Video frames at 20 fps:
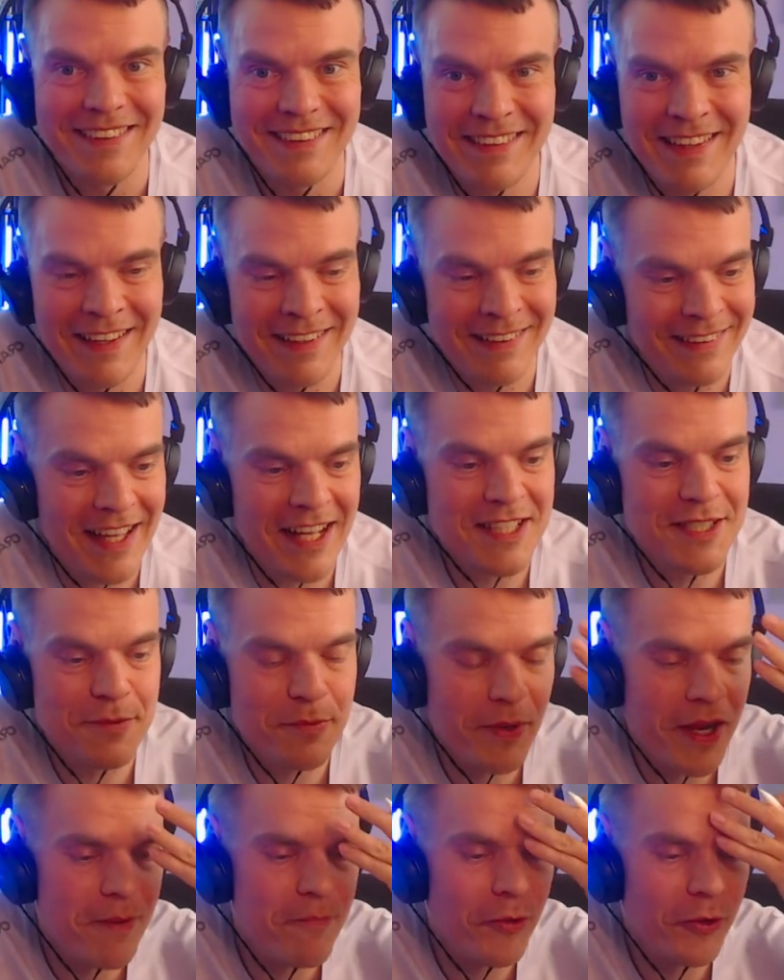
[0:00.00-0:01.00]
that's
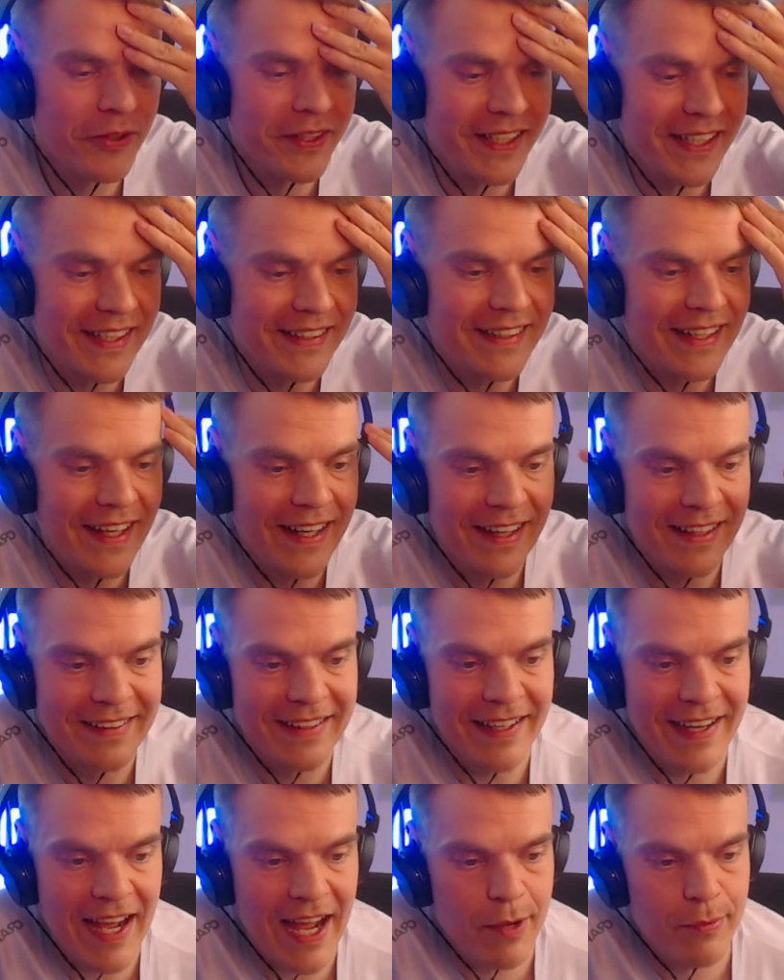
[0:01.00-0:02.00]
way more detail
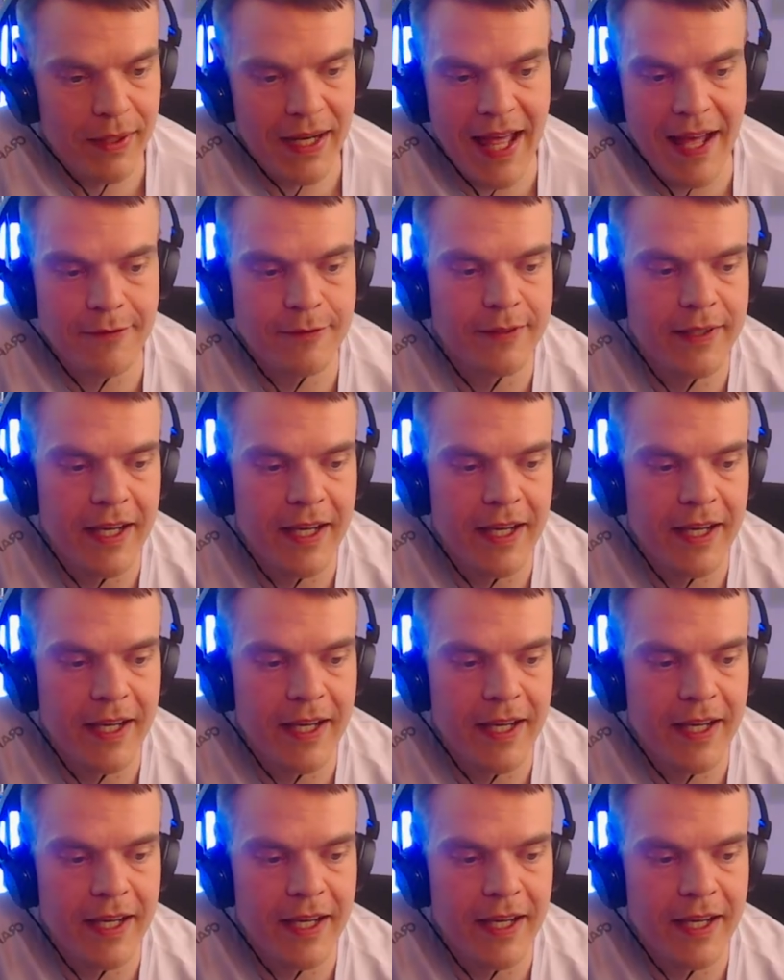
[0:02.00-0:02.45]
than I will have